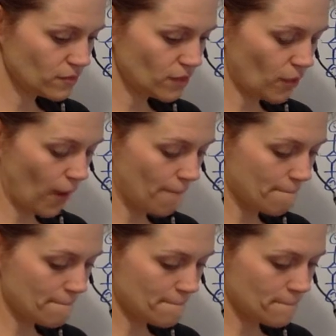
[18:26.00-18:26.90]
Okay.
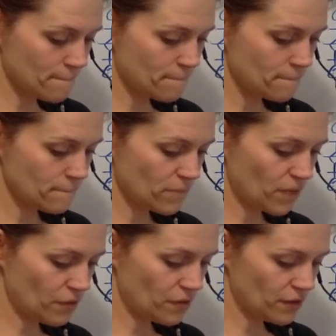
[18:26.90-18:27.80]
The
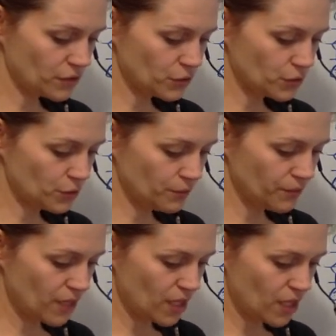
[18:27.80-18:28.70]
other thing that's cool
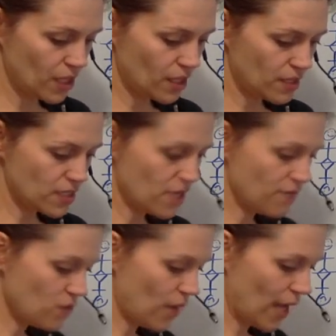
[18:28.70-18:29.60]
is
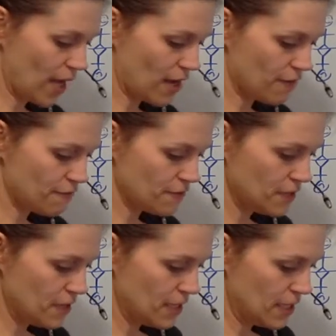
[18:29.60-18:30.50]
if you have
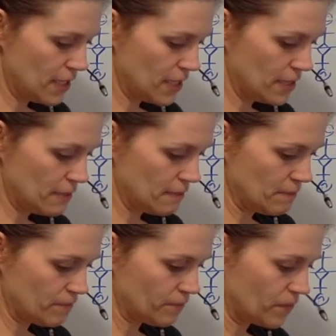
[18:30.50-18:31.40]

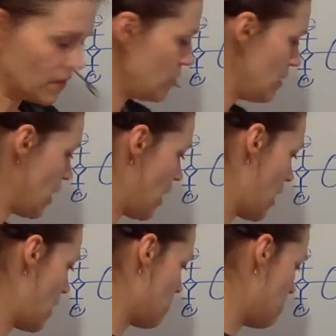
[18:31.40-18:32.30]

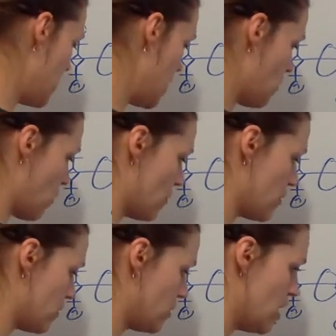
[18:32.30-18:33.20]
a p
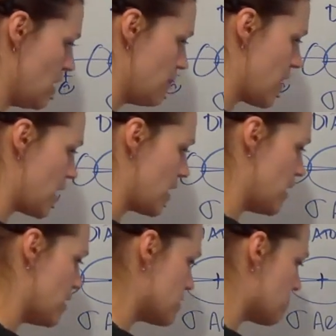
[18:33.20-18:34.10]
orbital that
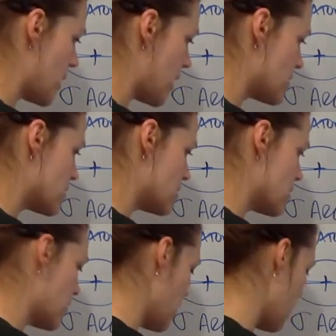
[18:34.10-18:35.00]
is
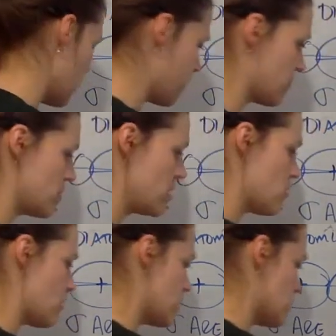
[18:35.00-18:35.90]
so if the p
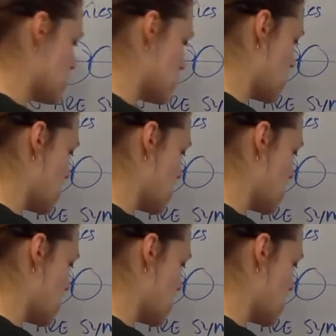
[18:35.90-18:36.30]
orbitals